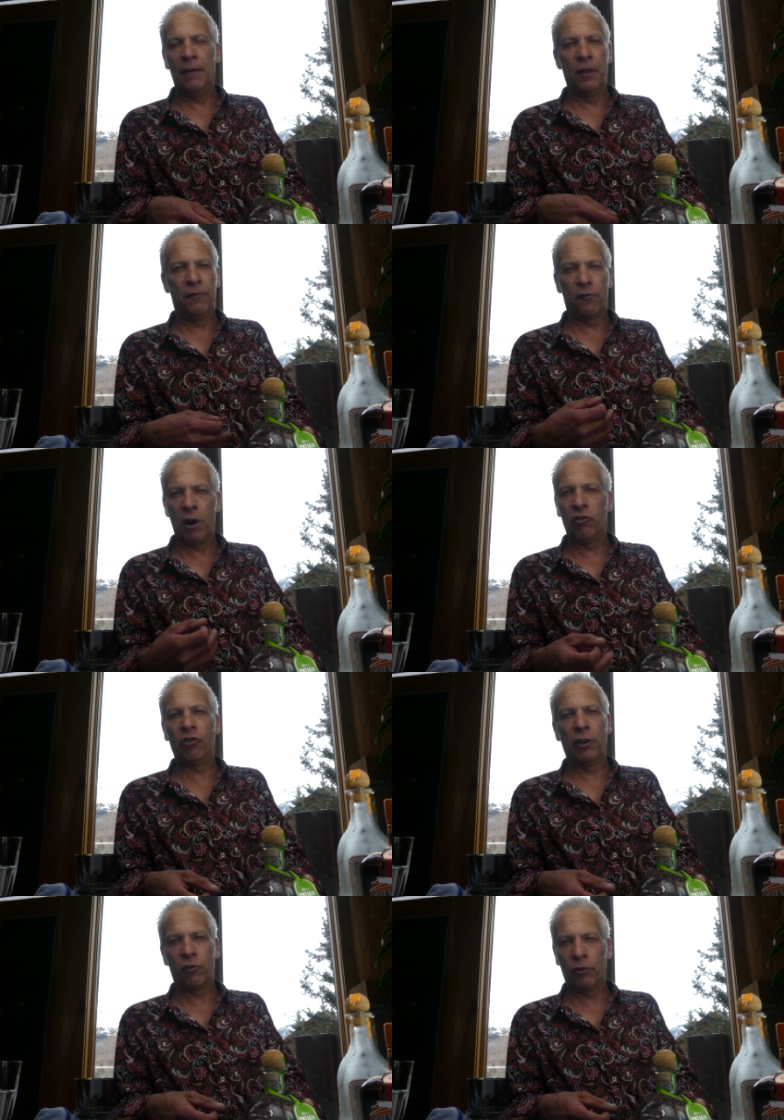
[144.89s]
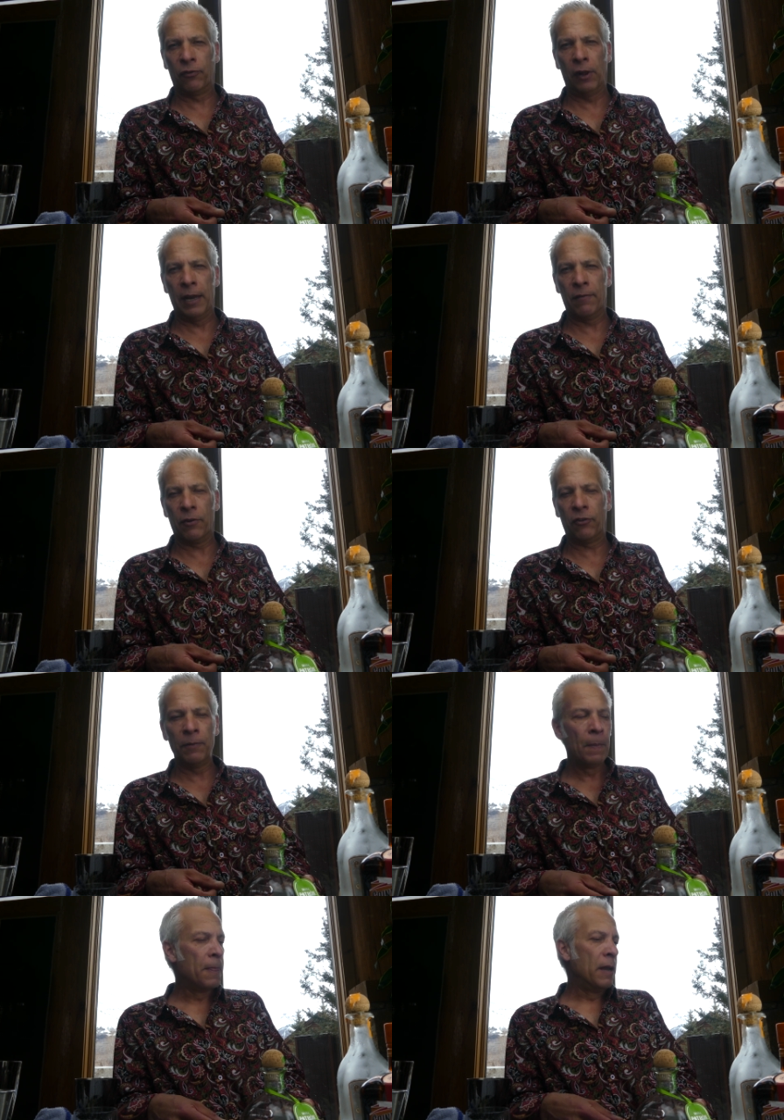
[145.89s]
fresh citrus flavors
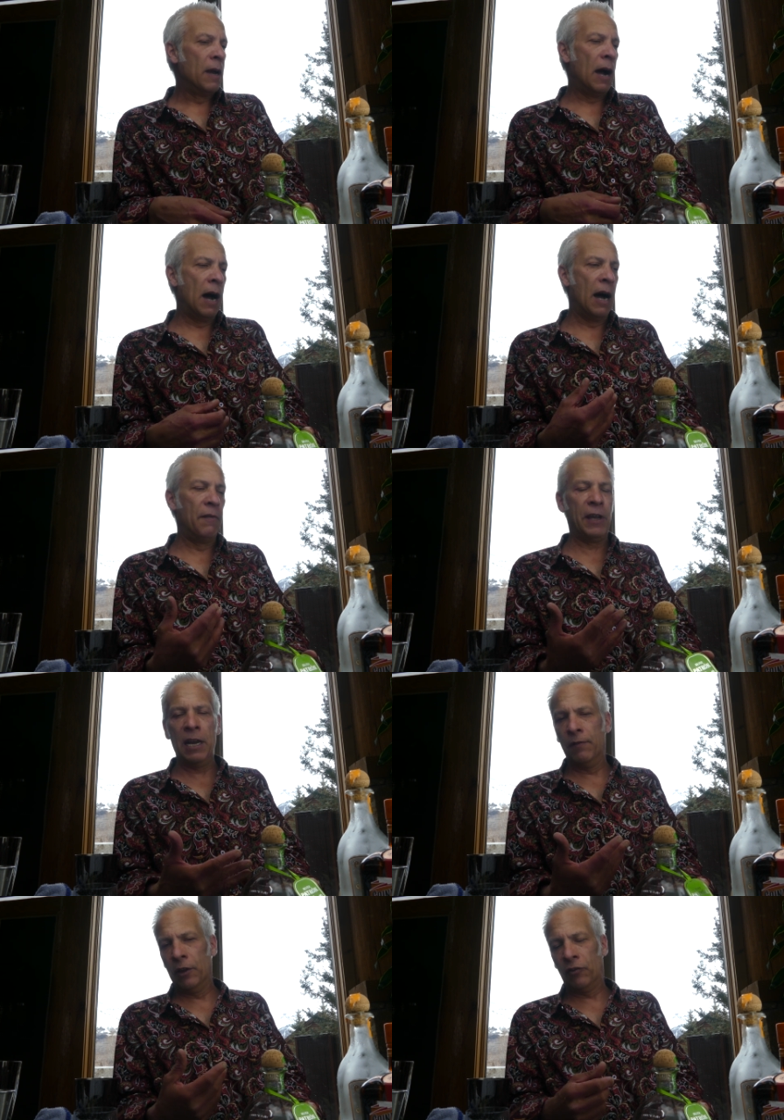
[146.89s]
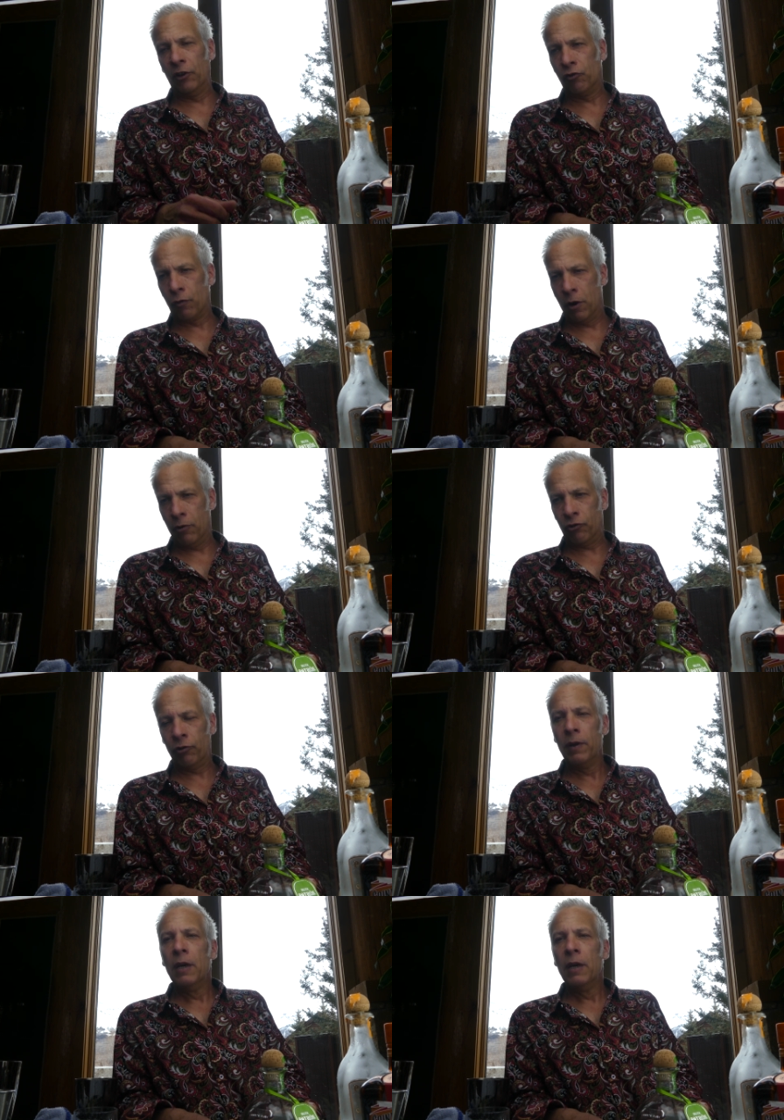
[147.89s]
of even the Citronage.